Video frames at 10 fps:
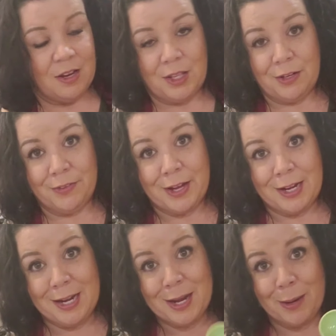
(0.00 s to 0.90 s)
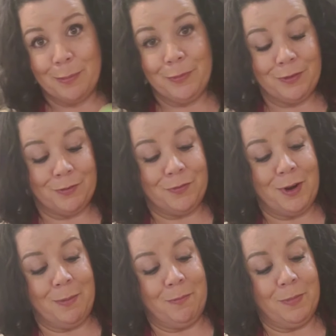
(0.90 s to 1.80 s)
This honey comes
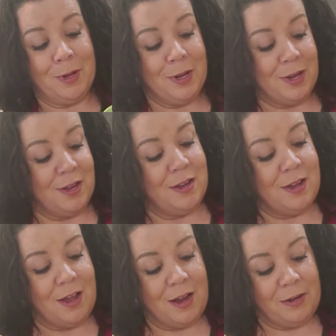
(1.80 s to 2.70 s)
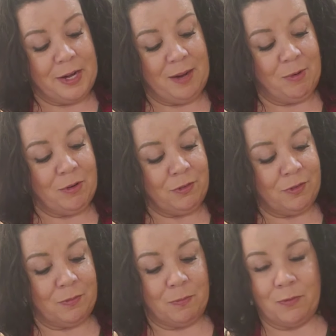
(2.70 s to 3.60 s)
from our
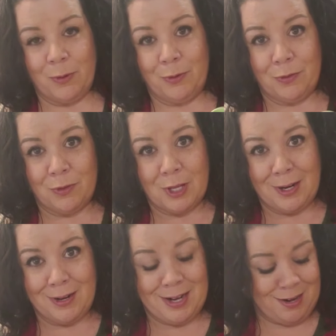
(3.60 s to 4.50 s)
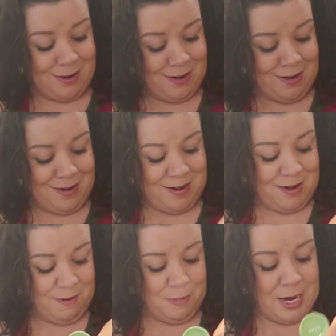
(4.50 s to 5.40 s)
neighbors, folks that are in our
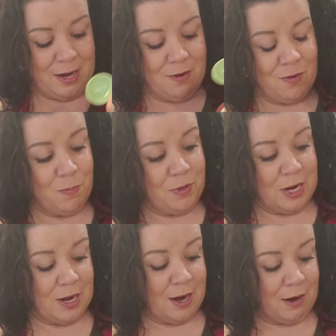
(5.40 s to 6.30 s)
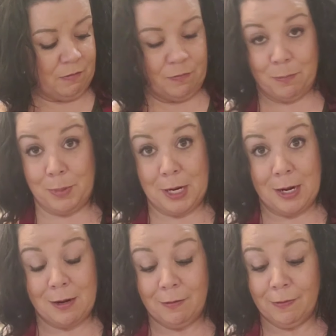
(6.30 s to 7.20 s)
mag group. They have
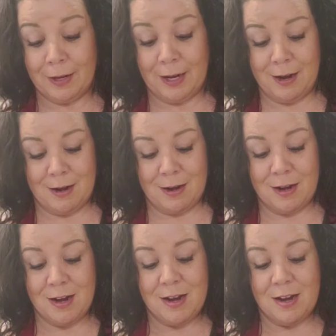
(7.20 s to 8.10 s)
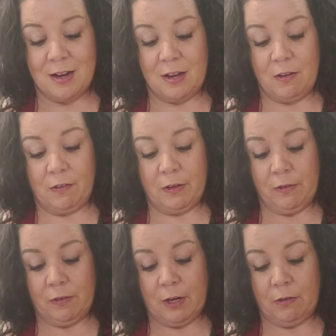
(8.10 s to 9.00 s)
bees, and this
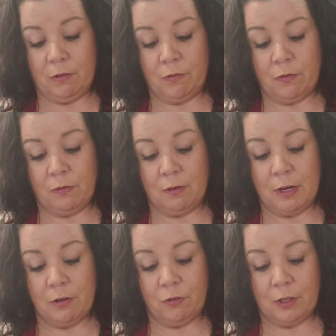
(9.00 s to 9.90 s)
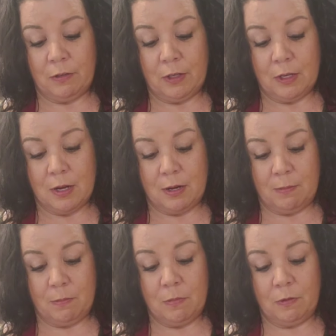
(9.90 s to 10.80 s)
is as fresh as it
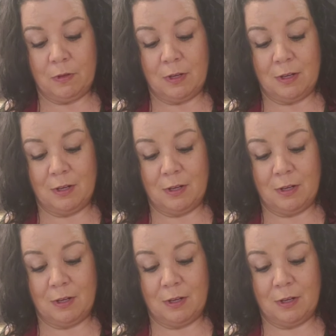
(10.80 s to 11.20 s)
comes.